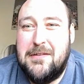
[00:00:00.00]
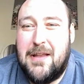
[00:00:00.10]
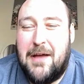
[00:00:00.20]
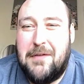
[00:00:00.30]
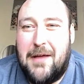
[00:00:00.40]

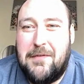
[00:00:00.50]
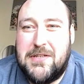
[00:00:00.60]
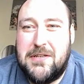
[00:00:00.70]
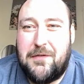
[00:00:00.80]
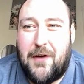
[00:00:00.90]

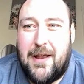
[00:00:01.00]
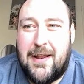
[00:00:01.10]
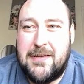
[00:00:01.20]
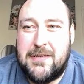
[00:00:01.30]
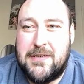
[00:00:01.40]
Everton's
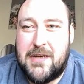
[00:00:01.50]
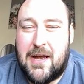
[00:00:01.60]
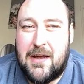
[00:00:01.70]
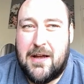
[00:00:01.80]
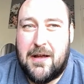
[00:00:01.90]
finances
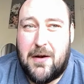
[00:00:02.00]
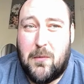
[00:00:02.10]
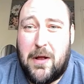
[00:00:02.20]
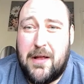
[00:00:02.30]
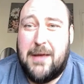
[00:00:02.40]
are a
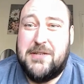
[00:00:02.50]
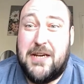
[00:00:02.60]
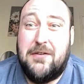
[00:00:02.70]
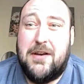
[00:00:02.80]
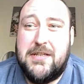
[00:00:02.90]
well-kept
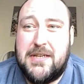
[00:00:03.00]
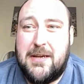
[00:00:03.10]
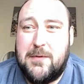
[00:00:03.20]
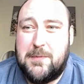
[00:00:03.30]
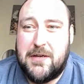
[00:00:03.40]
secret, it
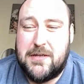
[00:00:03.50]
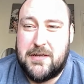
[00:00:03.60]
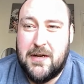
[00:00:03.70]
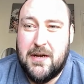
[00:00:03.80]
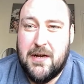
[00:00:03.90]
seems, because
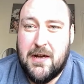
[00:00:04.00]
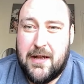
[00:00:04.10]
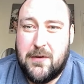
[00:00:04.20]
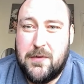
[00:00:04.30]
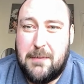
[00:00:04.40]

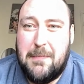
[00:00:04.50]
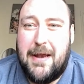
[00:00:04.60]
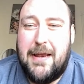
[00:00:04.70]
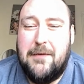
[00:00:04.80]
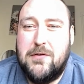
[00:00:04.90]
I don't think
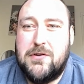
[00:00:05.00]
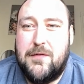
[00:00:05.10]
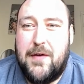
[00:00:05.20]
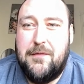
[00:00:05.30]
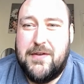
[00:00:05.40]
many of us could
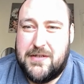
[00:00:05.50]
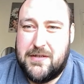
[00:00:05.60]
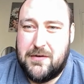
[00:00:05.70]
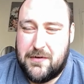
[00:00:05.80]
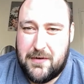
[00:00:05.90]
have envisaged
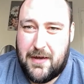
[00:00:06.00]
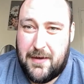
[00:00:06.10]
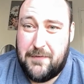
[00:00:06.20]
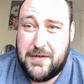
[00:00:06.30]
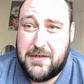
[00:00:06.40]

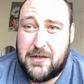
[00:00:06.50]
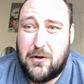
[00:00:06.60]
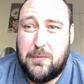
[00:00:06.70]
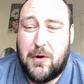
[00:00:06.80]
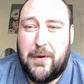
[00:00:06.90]
the
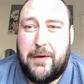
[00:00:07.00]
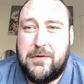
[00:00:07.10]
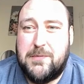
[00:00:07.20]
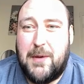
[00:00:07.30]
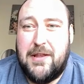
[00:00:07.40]
club going out
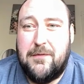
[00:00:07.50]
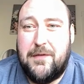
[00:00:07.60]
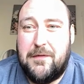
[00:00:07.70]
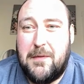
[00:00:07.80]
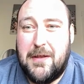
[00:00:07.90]
and spending
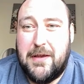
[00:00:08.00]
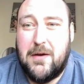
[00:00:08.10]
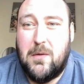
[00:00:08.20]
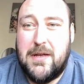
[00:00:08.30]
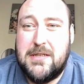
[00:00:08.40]
50 million
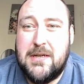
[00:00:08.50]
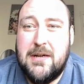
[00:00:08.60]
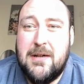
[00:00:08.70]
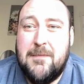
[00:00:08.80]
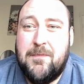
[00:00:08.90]
quid
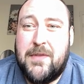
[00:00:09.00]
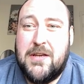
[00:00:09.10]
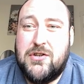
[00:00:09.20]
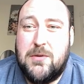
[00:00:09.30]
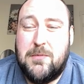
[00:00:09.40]

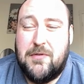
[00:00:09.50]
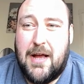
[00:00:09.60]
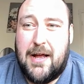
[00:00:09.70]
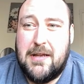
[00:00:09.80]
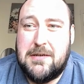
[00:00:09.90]
this summer,
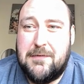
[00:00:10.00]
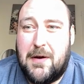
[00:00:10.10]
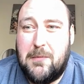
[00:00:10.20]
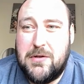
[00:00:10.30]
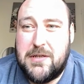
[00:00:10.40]
regardless of
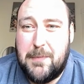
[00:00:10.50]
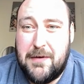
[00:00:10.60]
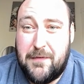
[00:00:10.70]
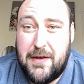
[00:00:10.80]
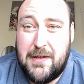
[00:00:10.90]
how much the
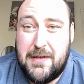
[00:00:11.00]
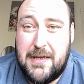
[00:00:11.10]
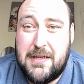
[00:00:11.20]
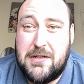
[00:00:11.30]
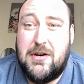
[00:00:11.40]
midfield needed